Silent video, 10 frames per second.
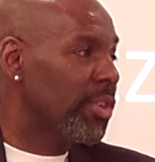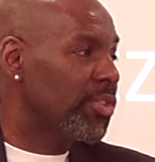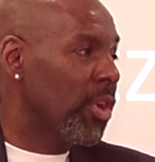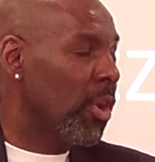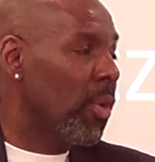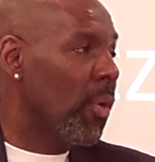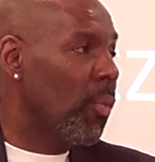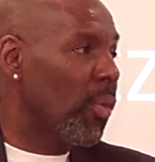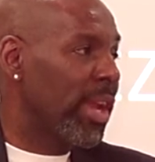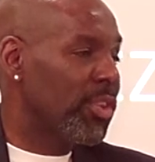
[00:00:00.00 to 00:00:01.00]

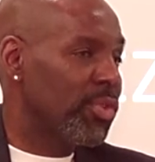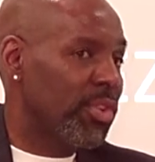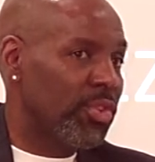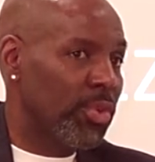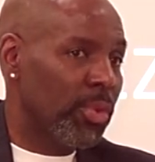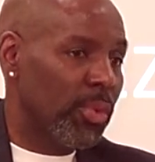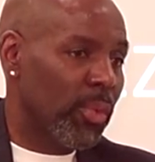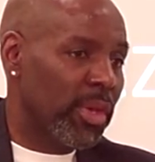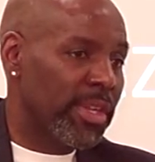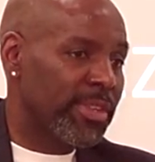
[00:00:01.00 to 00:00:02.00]
So what I used to do
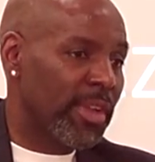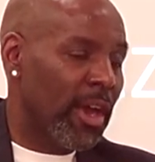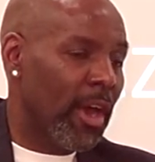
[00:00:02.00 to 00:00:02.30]
was